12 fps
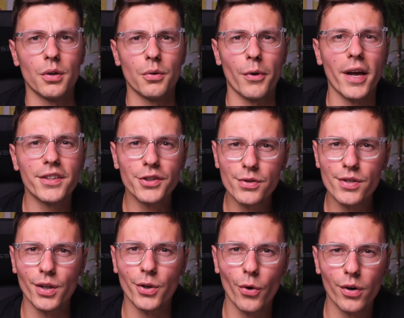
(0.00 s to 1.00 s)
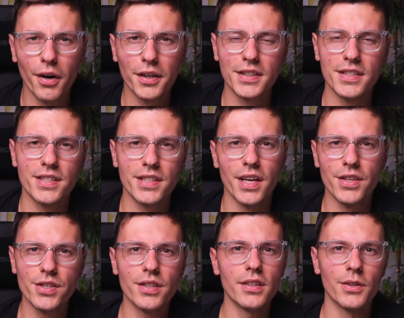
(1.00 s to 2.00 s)
We had to use the Agora RTC
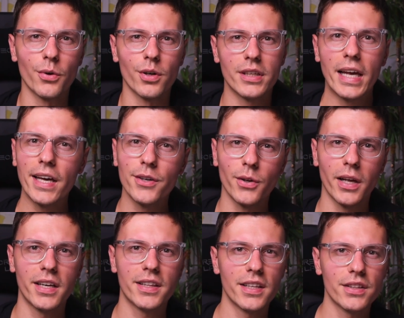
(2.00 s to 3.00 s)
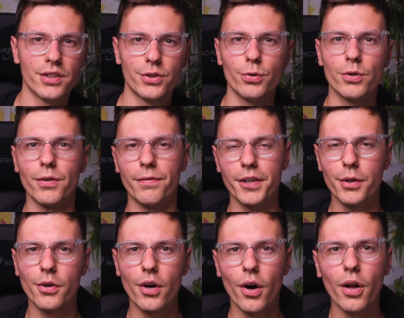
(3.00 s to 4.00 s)
engine in order to handle anything to do with the video
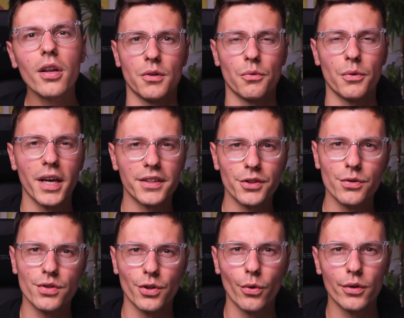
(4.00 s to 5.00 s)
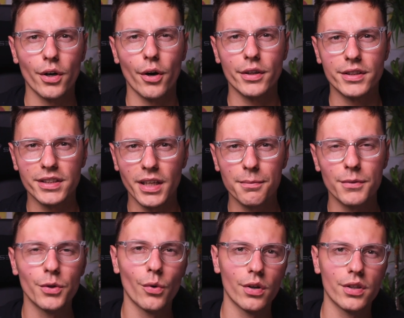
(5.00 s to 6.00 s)
call. We had to use Agora RTM in
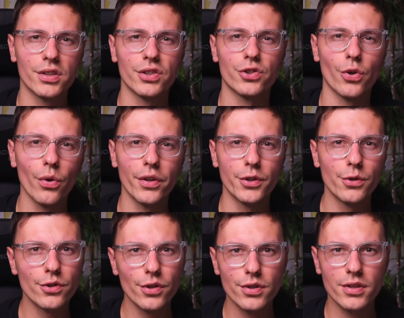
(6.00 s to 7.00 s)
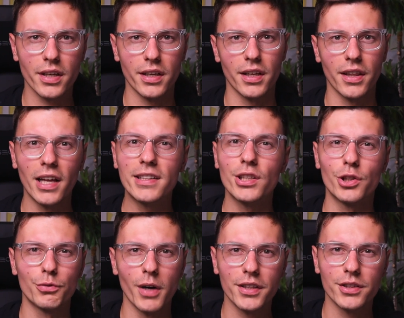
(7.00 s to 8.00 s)
order to control the users and let the
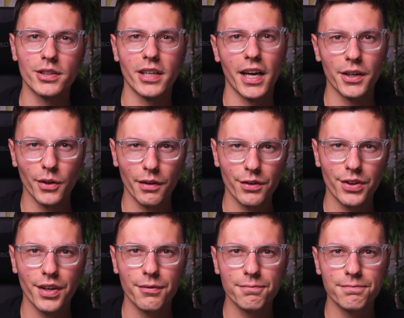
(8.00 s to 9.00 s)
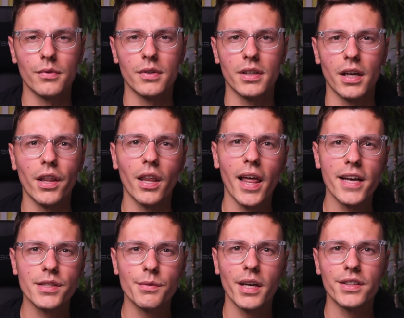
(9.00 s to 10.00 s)
director handle everything. And then
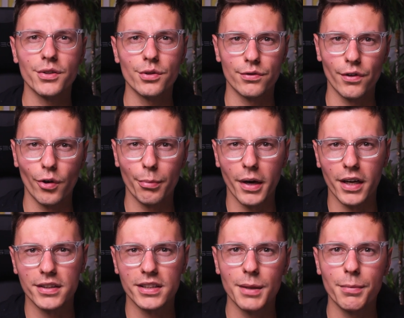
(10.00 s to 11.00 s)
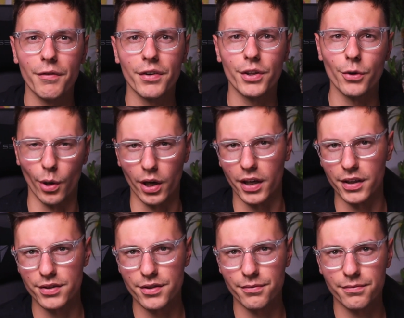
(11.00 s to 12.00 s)
lastly, we had to use Riverpod to keep everything organized.